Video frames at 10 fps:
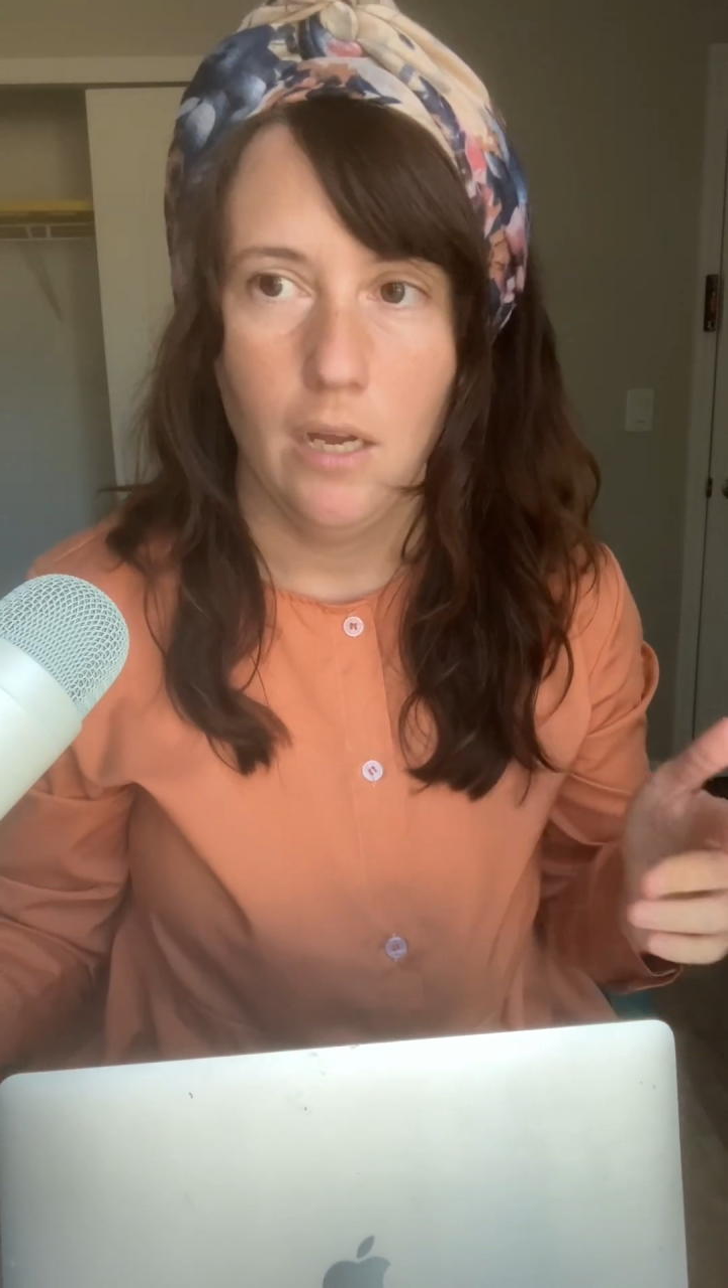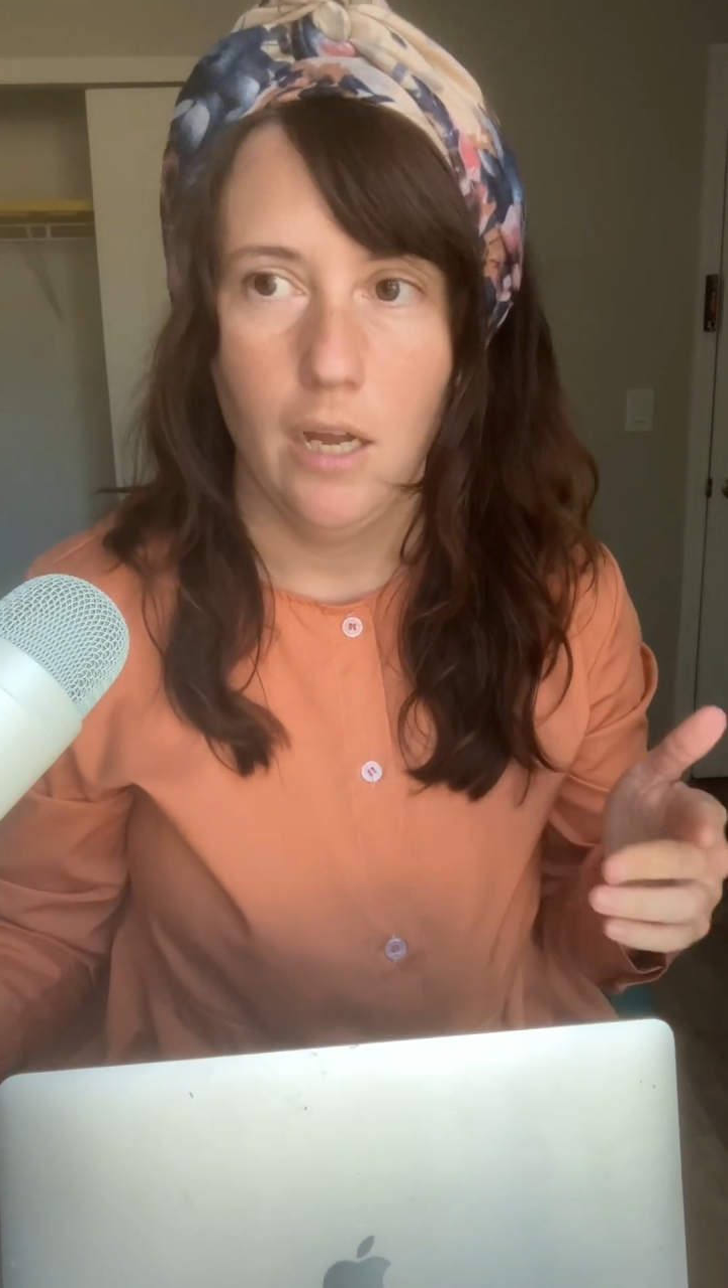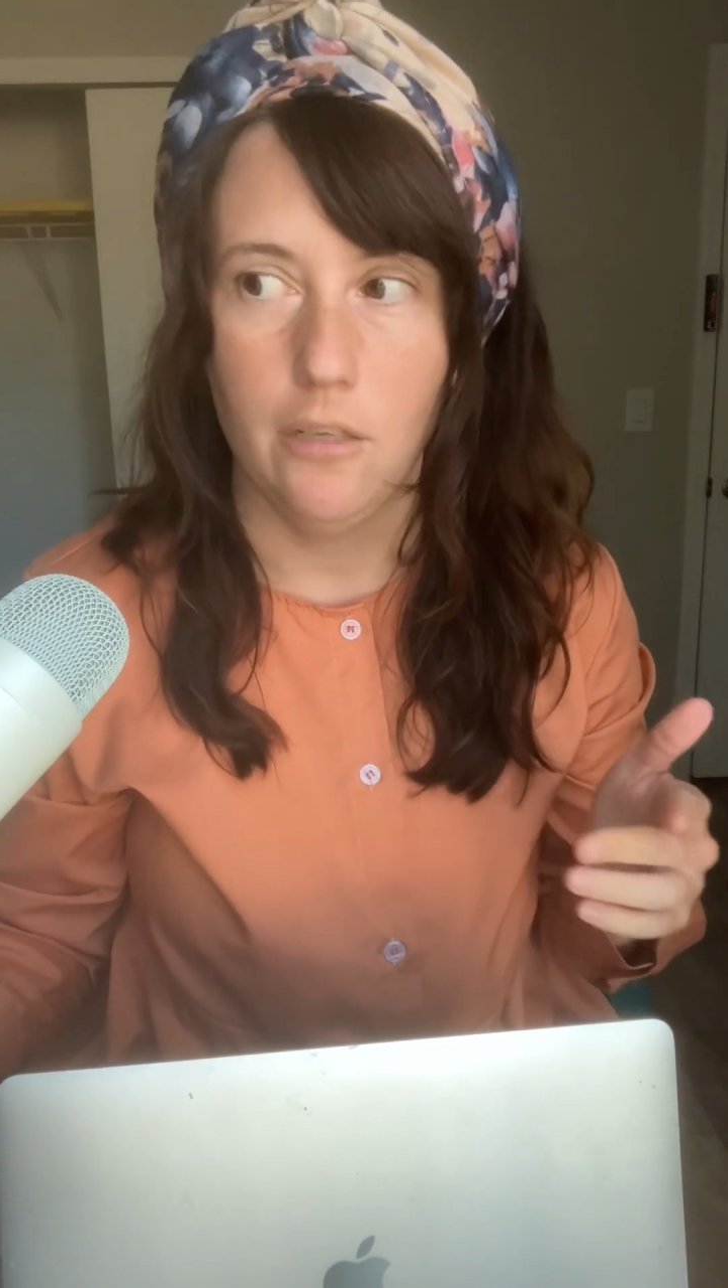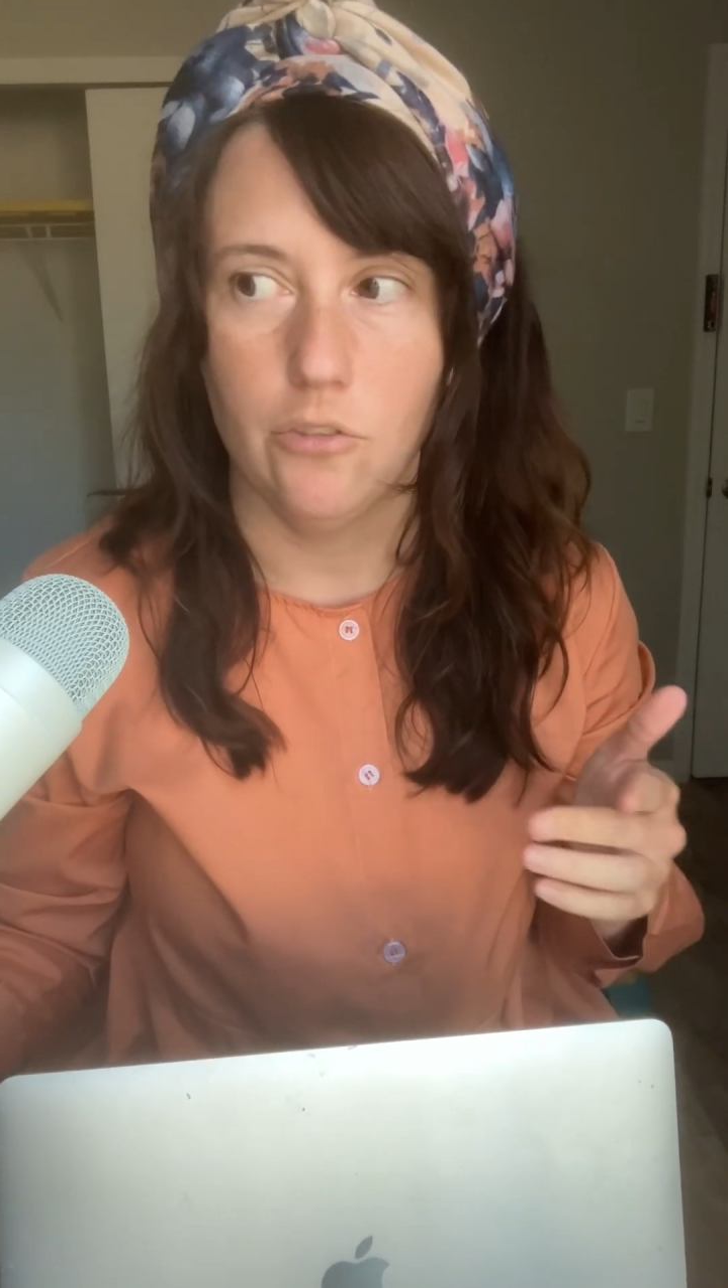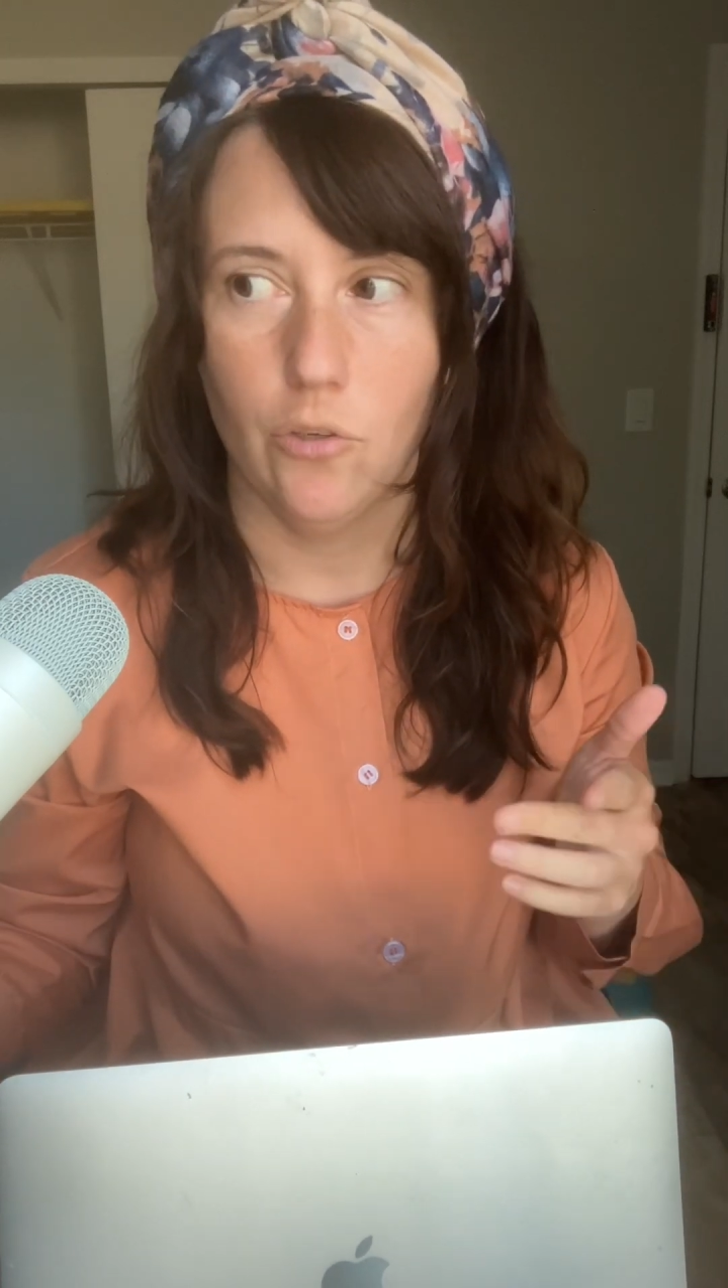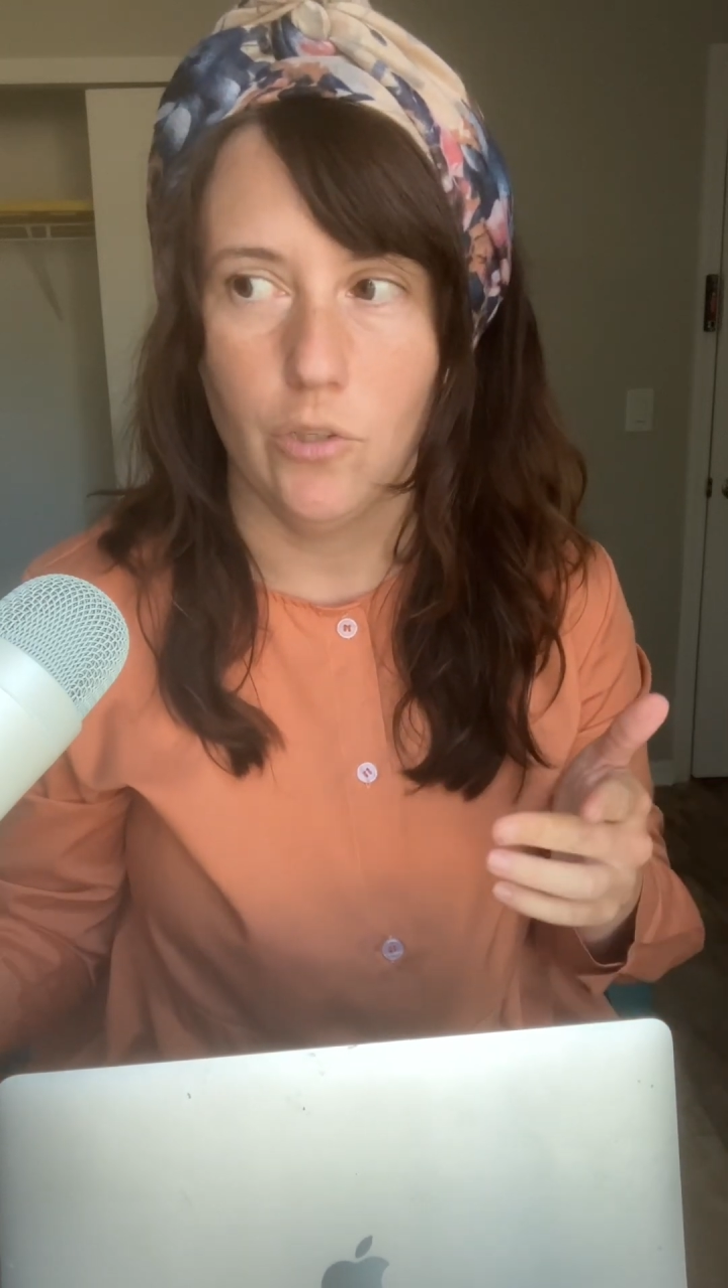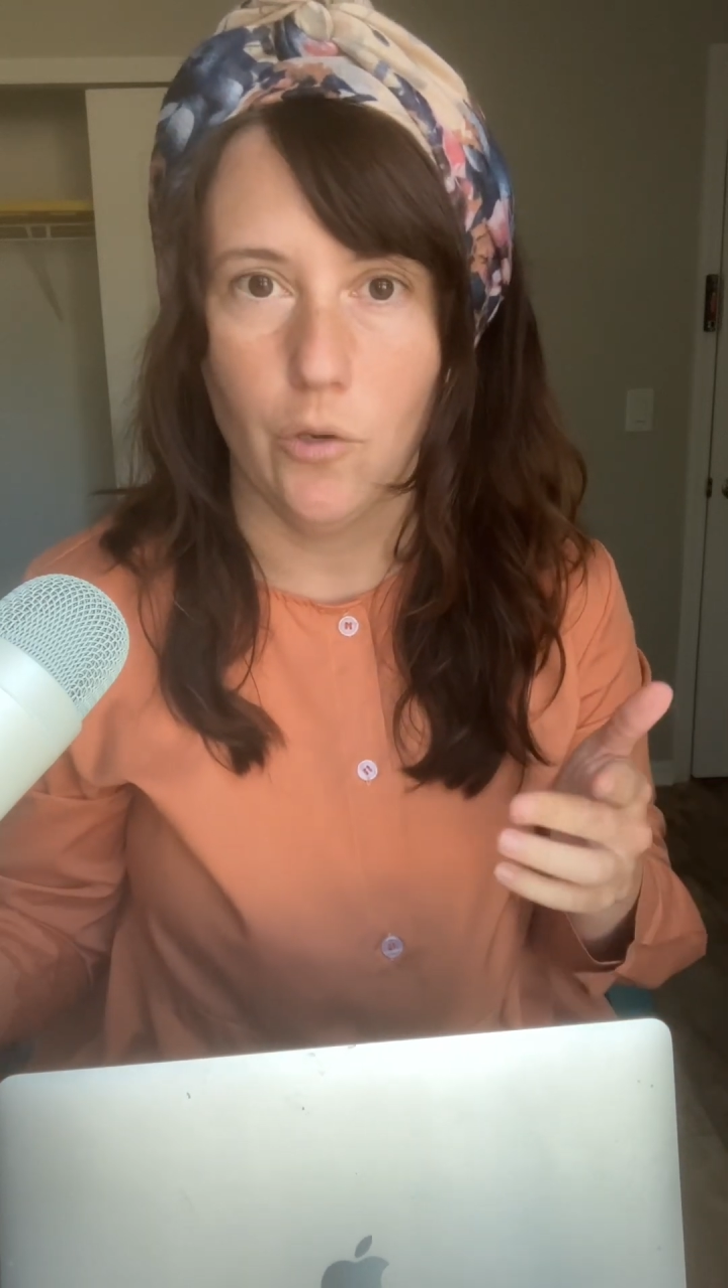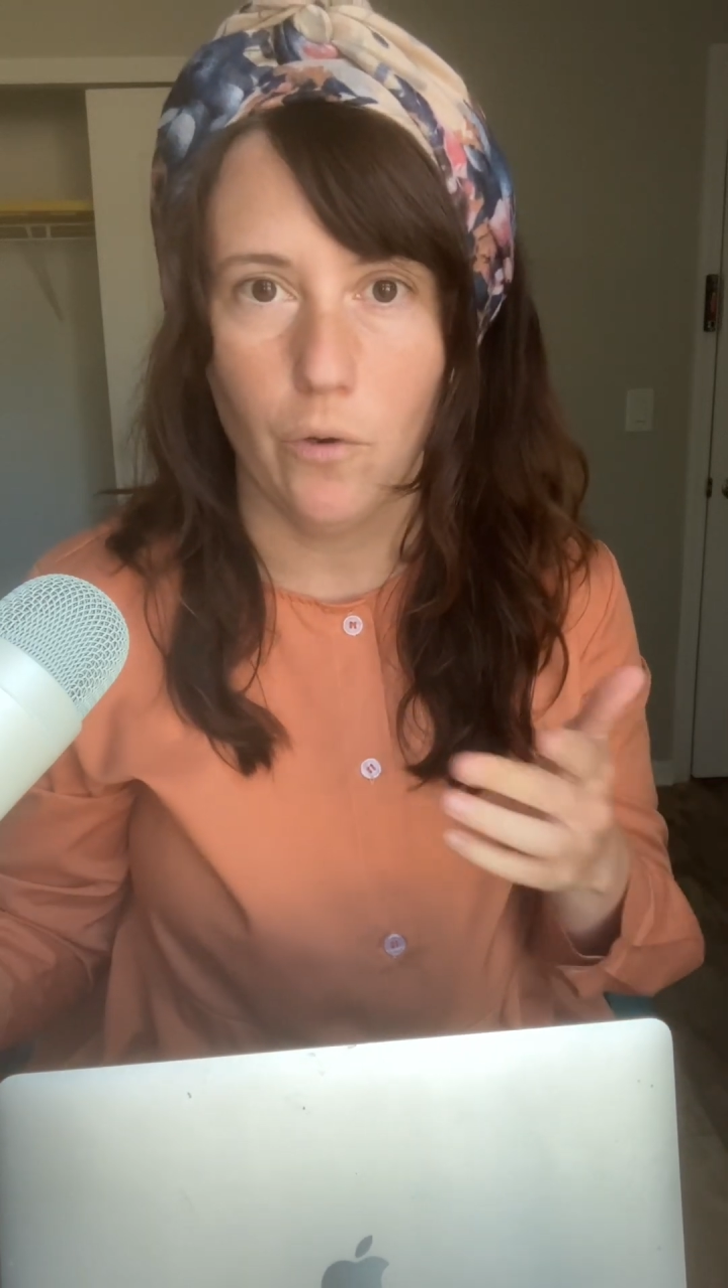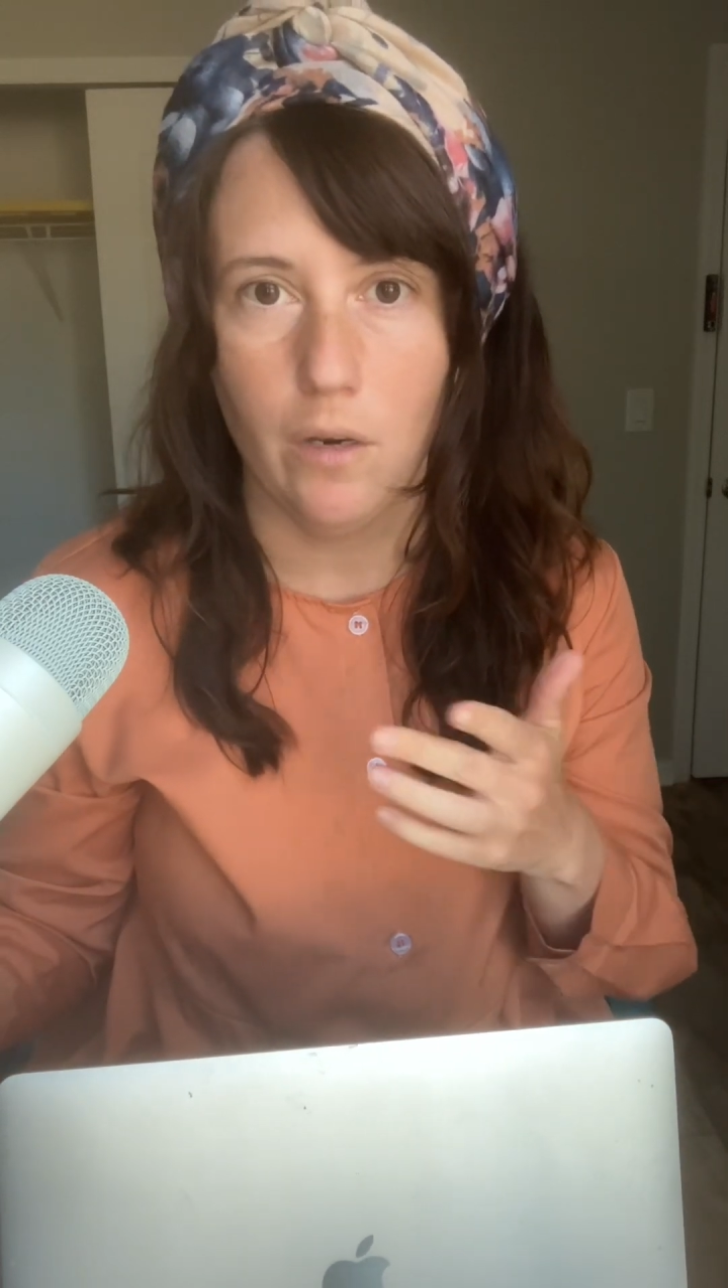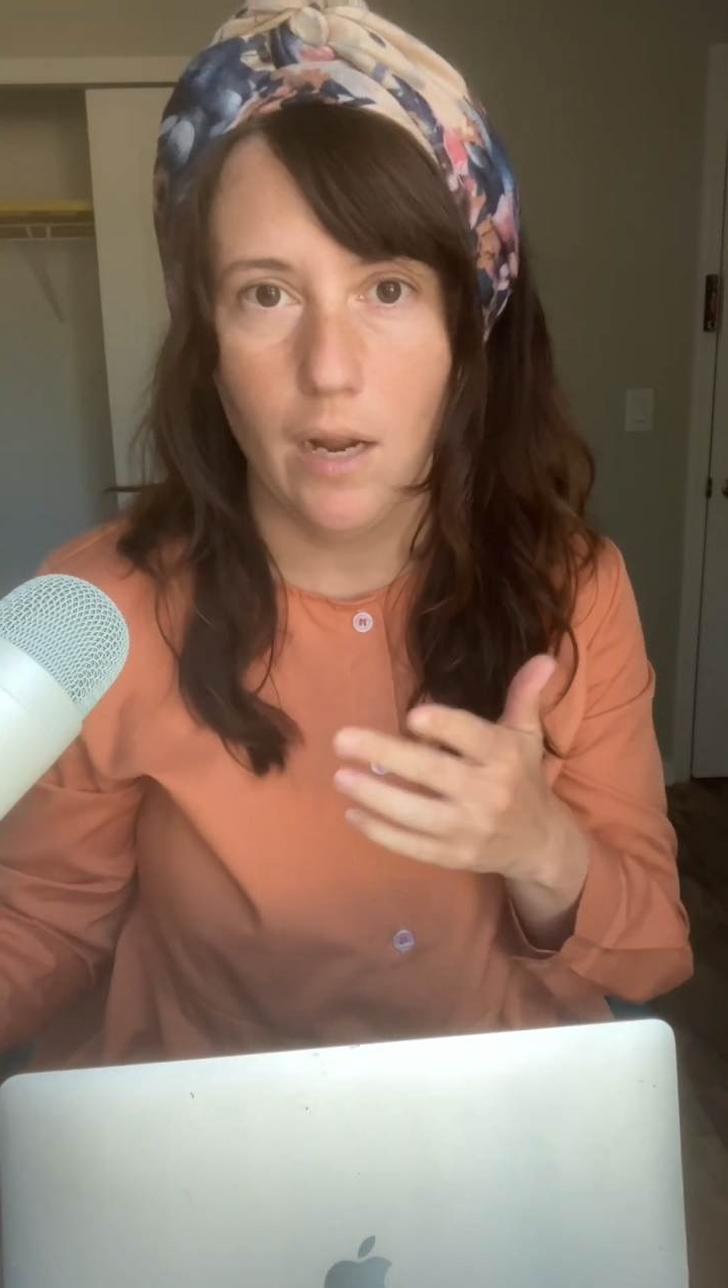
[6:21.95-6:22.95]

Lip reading: and so they weren't